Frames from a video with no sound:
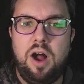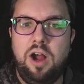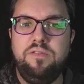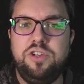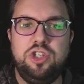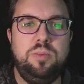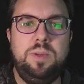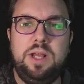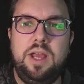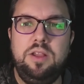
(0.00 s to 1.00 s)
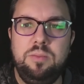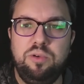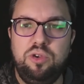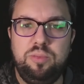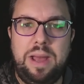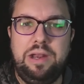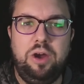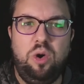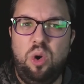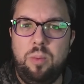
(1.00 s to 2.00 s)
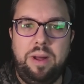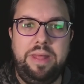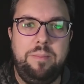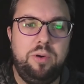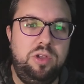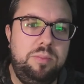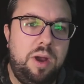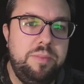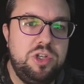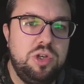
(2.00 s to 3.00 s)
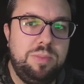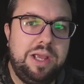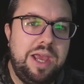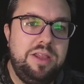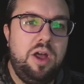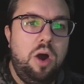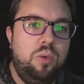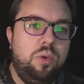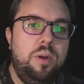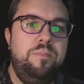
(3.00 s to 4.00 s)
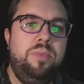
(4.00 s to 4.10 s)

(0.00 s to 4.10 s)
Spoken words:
Either duplicating the Bruce Banner, or by that point you might be duplicating the Hulk.